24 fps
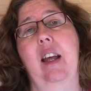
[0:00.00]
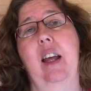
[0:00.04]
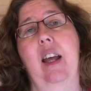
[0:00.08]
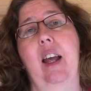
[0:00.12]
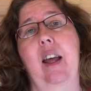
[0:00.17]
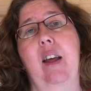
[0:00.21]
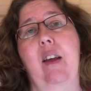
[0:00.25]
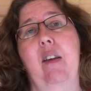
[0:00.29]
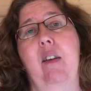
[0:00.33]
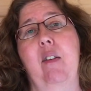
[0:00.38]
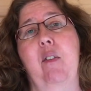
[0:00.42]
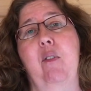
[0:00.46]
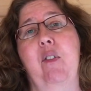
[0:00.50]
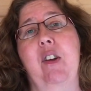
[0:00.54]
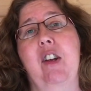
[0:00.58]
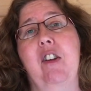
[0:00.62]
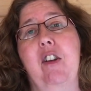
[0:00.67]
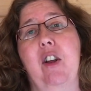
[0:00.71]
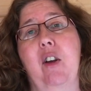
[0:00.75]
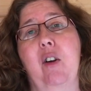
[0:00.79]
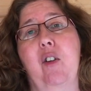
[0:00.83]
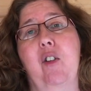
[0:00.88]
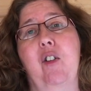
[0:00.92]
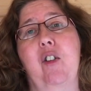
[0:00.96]

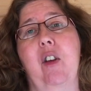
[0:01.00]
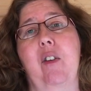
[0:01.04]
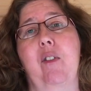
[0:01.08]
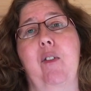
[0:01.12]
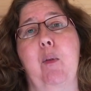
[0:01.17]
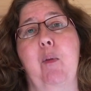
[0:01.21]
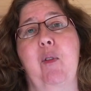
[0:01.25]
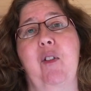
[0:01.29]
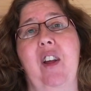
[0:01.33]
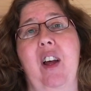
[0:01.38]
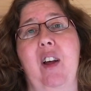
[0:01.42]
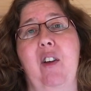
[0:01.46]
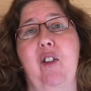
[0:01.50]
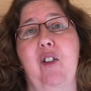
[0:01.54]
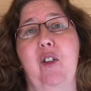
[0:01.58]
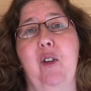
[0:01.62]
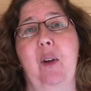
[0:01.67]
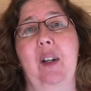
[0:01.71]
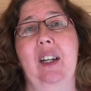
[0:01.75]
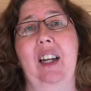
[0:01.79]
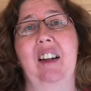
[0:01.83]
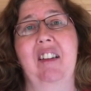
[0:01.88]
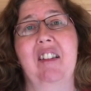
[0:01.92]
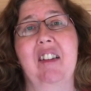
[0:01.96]
videos of themselves
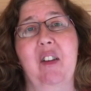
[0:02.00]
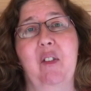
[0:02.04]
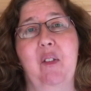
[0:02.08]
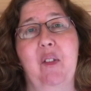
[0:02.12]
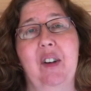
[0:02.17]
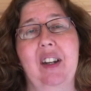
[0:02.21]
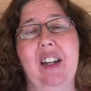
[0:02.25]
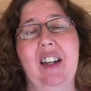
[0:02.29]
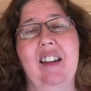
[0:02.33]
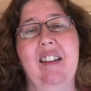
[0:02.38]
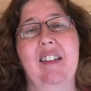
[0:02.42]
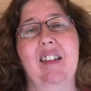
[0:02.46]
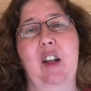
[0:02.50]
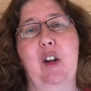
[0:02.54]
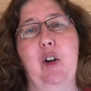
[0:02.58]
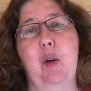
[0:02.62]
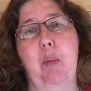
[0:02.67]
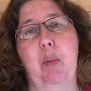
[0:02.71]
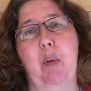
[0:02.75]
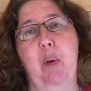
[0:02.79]
doing activities and a